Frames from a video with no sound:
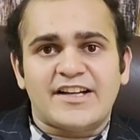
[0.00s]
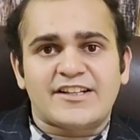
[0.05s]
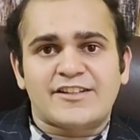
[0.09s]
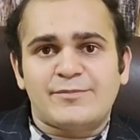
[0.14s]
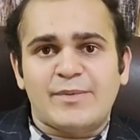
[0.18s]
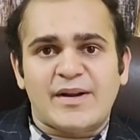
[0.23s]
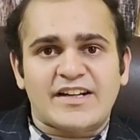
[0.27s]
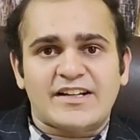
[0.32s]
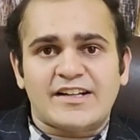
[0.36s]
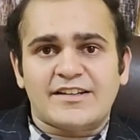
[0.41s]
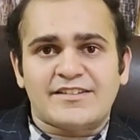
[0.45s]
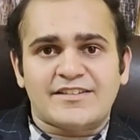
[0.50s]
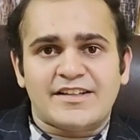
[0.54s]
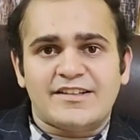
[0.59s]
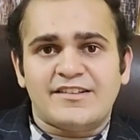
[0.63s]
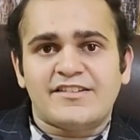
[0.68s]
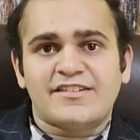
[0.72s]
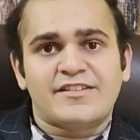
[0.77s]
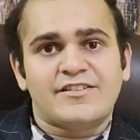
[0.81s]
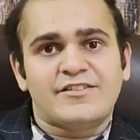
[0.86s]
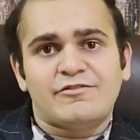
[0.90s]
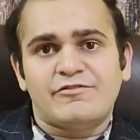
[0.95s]

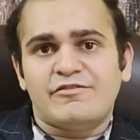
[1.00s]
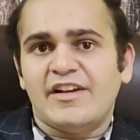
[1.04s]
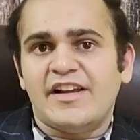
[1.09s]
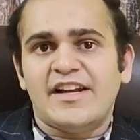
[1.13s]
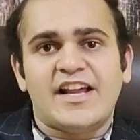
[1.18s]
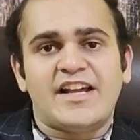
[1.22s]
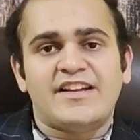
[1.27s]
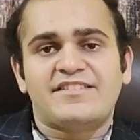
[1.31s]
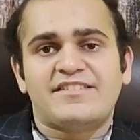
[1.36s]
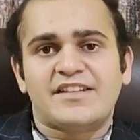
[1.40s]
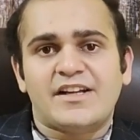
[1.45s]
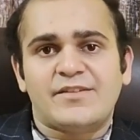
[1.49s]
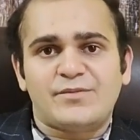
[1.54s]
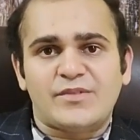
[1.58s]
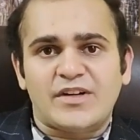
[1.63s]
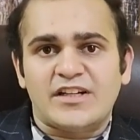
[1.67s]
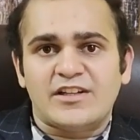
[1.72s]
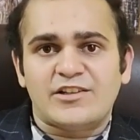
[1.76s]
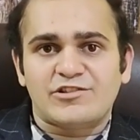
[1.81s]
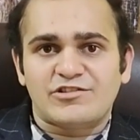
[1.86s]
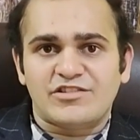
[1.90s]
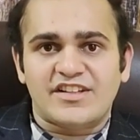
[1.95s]
expectations when I stepped
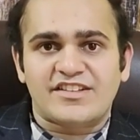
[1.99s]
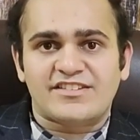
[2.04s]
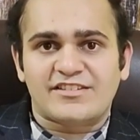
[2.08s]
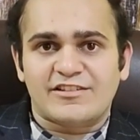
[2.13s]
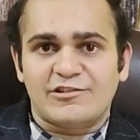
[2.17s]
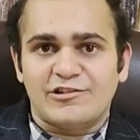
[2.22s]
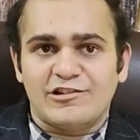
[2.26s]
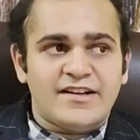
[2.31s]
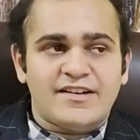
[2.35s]
into this room.